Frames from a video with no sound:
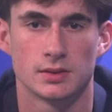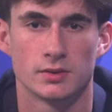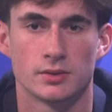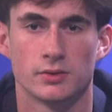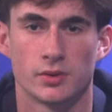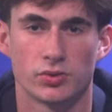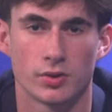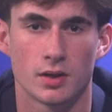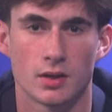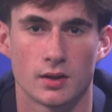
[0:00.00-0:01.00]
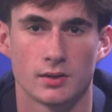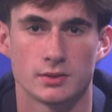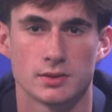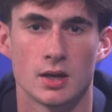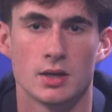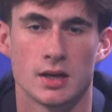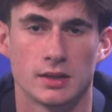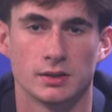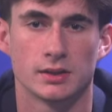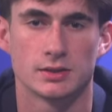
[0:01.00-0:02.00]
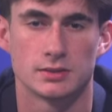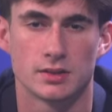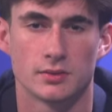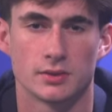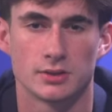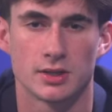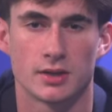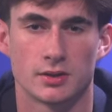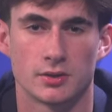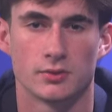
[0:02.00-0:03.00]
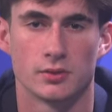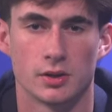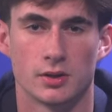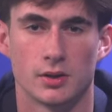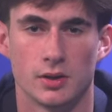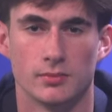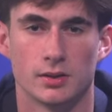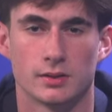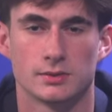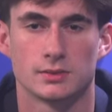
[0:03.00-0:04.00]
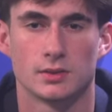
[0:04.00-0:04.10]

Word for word: They're only $30, and the link is still in the chatter to order your yearbooks.